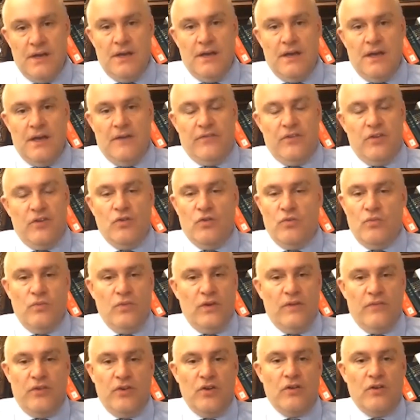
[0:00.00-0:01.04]
If
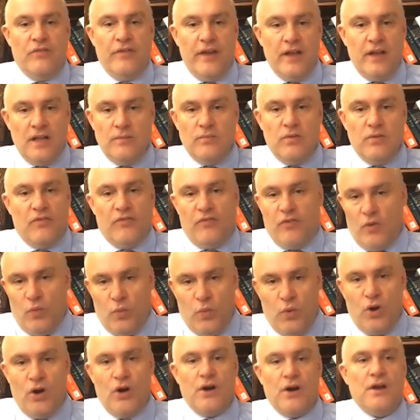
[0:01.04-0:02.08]
you're available for
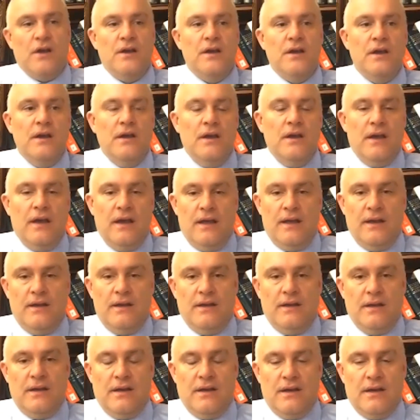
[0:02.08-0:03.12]
work and
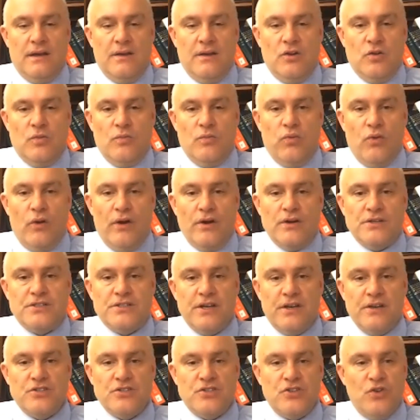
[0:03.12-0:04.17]
your employer
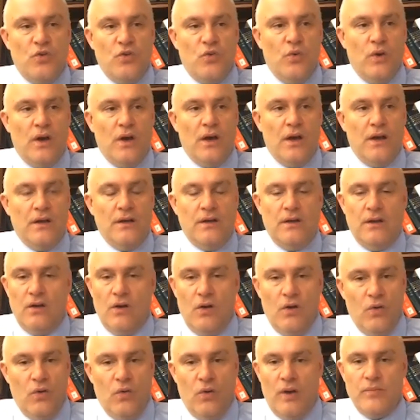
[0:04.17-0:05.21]
tells you,
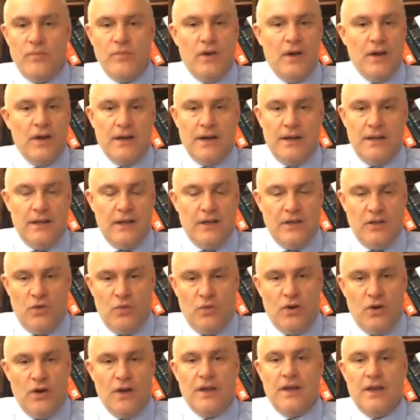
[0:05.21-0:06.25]
no, I'm not going to let you
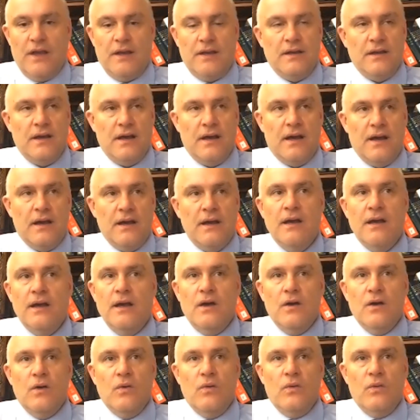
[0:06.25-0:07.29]
work, and
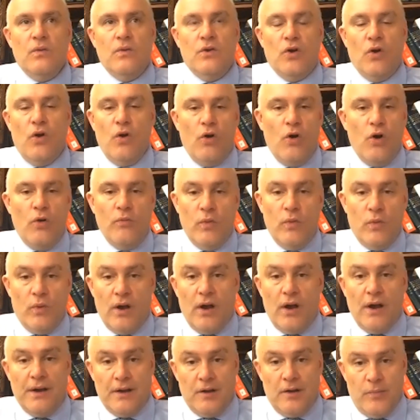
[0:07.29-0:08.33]
go home and we're
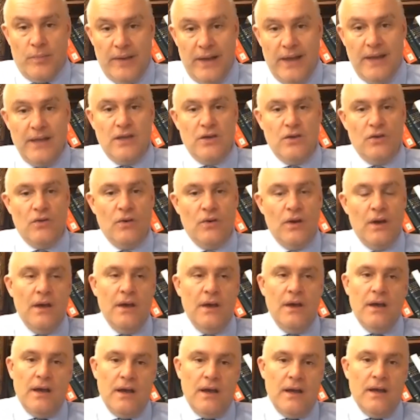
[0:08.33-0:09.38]
not going to pay you,
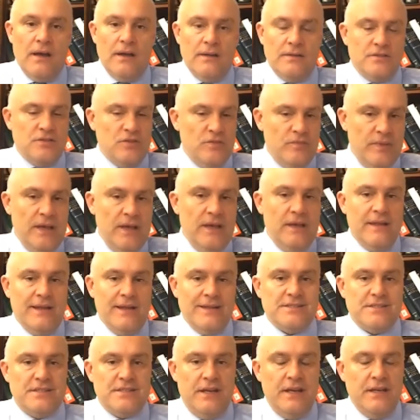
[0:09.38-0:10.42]
to me,
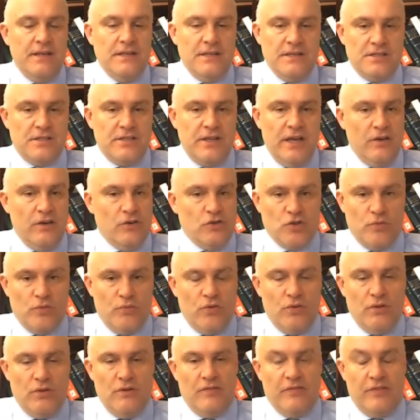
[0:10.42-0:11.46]
that's
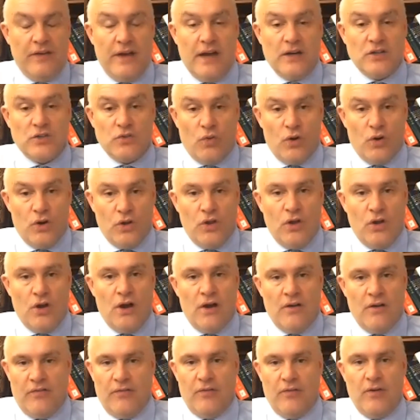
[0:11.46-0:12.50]
indistinguishable in fact or
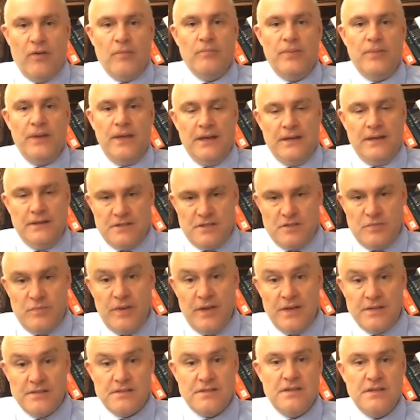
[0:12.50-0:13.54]
law from being
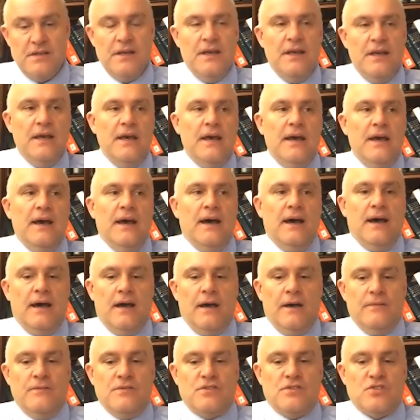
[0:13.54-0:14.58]
dismissed.
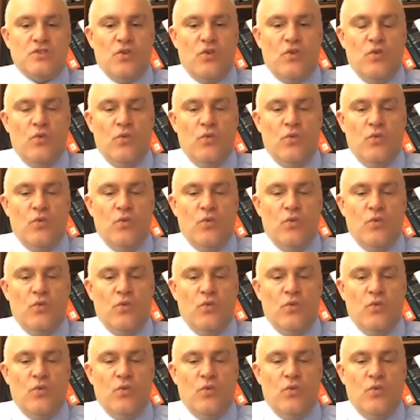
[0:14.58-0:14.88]
So